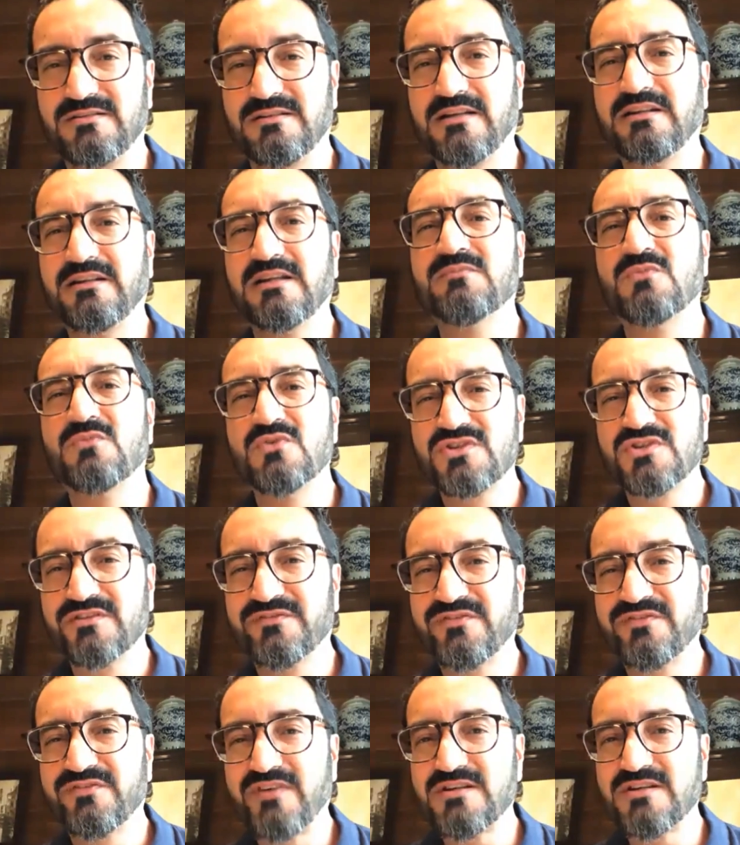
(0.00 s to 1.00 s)
I think most of
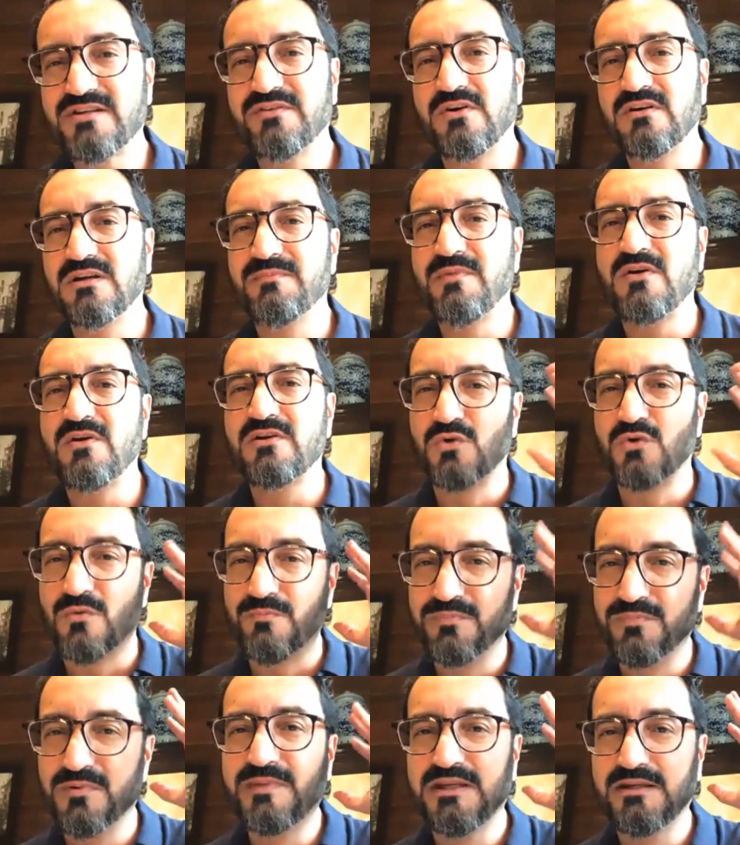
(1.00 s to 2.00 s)
us have heard about
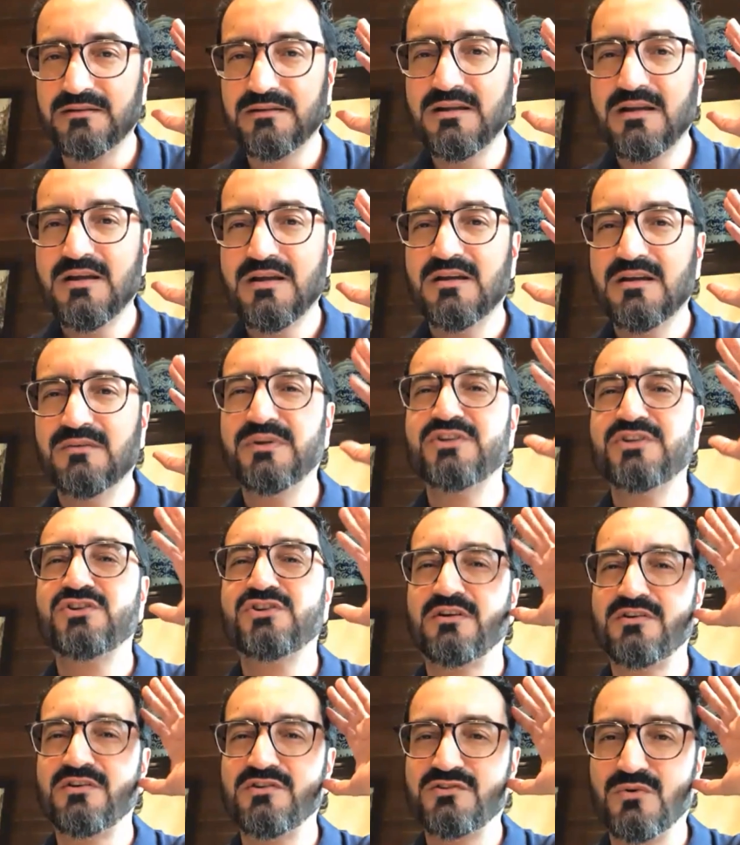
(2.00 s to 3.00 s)
dopamine, which
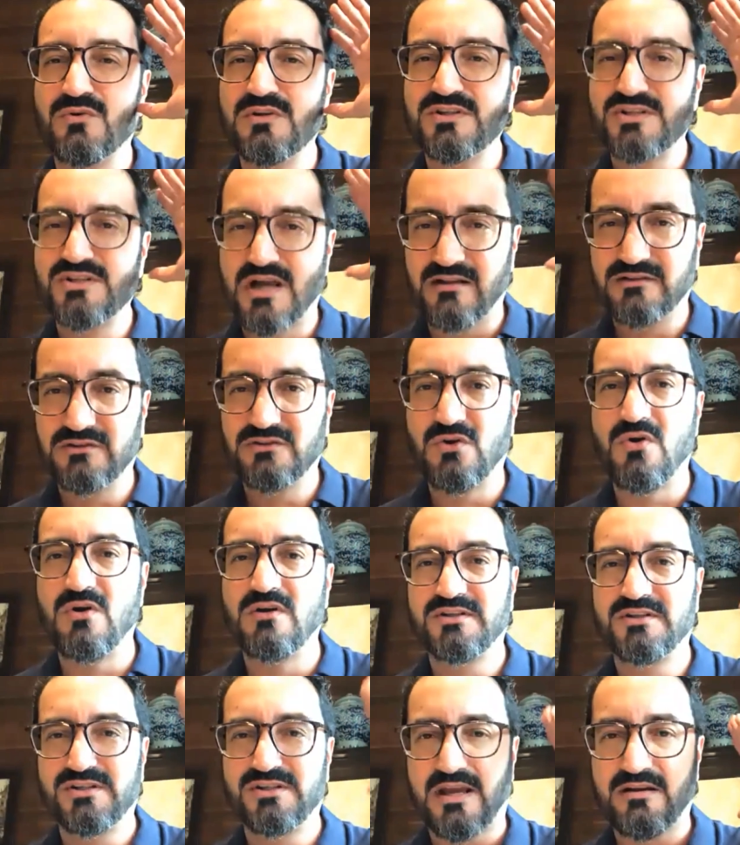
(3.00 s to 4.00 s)
controls our
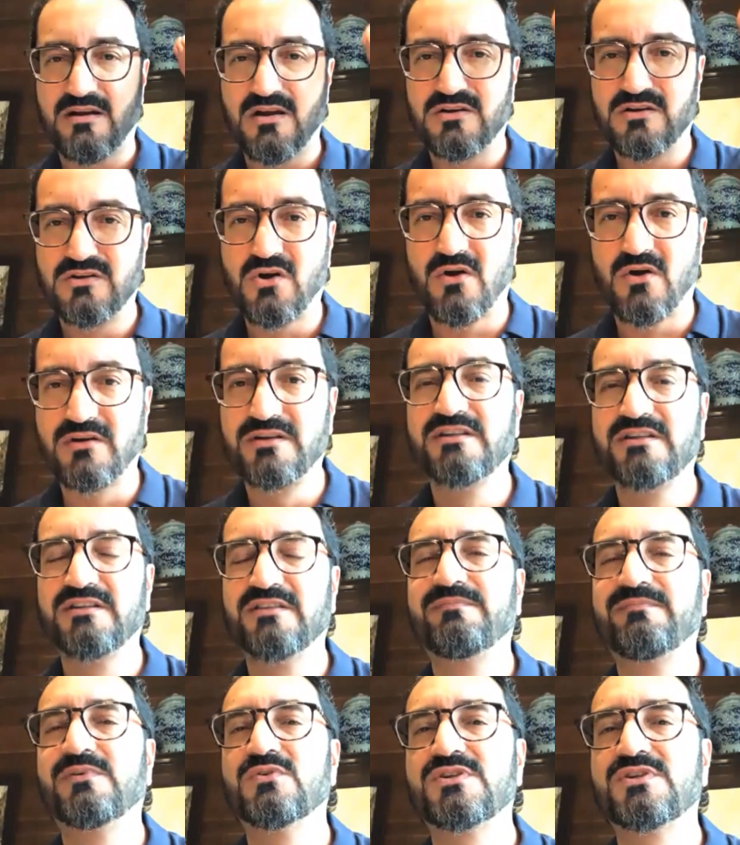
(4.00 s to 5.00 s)
thoughts and our
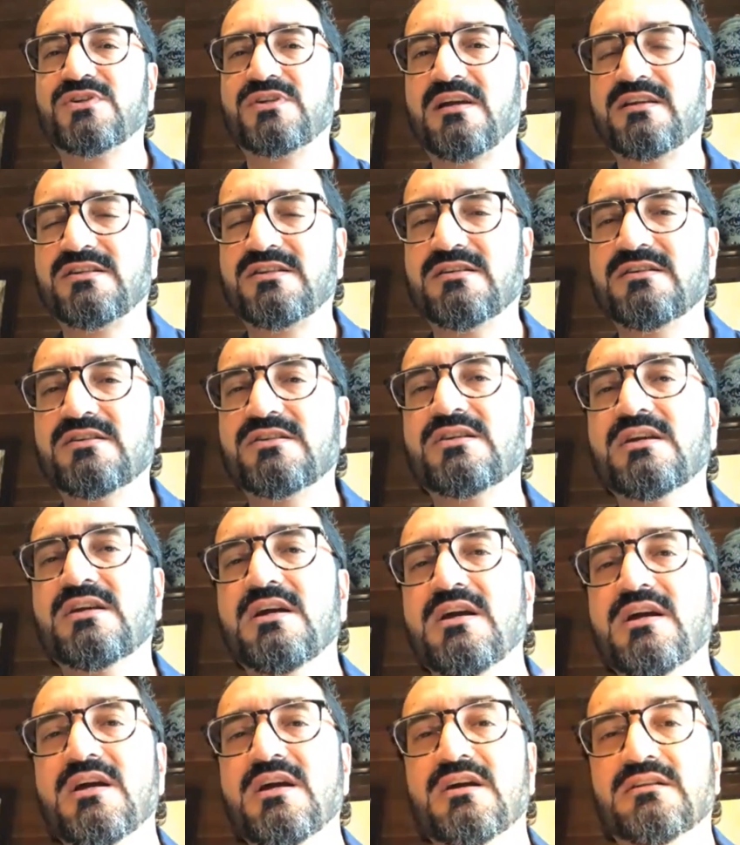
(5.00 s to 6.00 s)
cognitive processes.
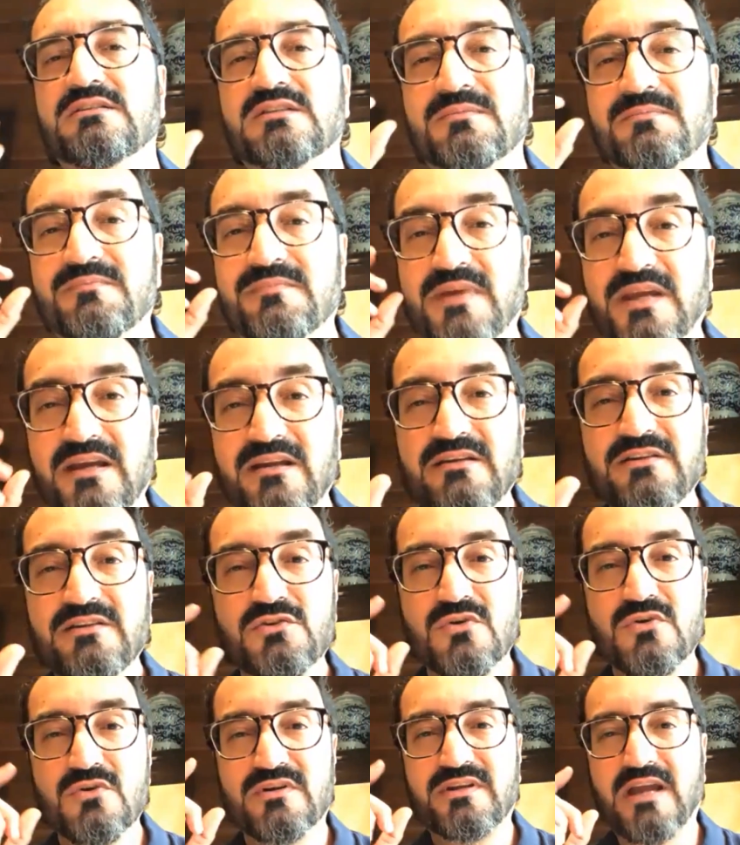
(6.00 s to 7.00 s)
The main
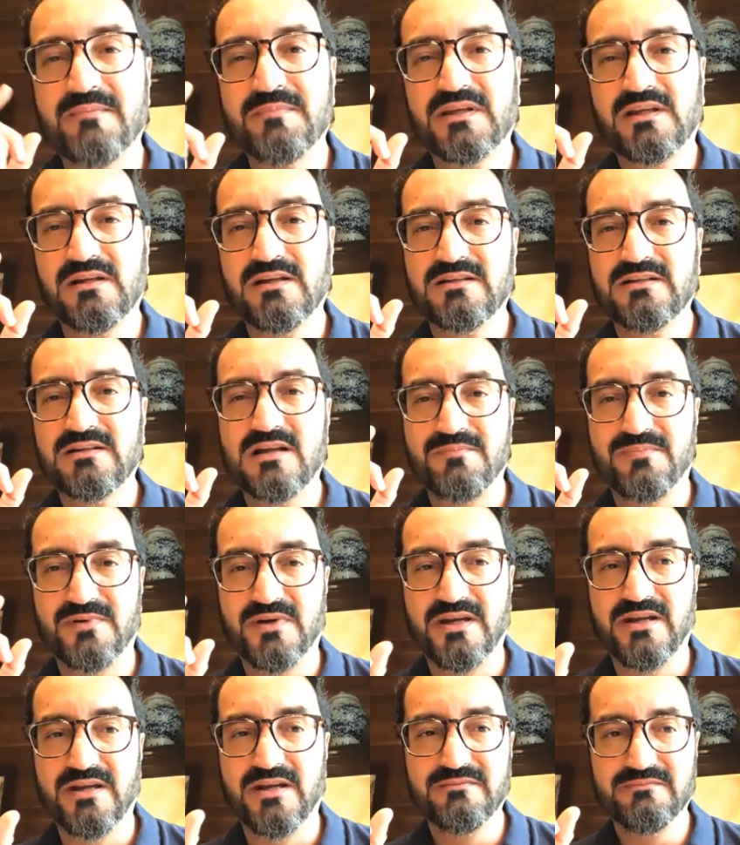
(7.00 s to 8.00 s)
neurochemical in our
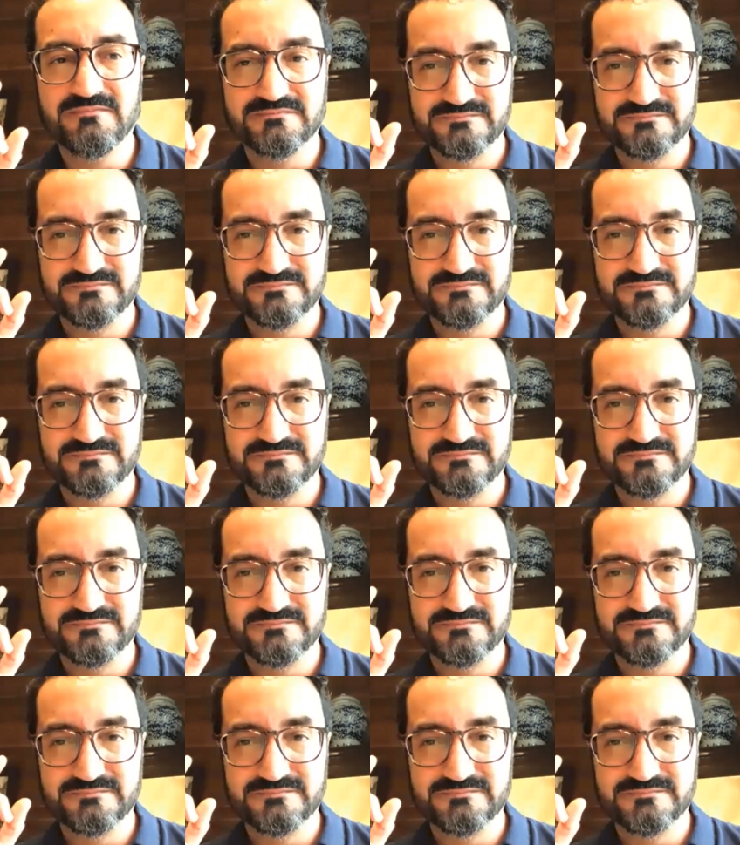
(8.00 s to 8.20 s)
brain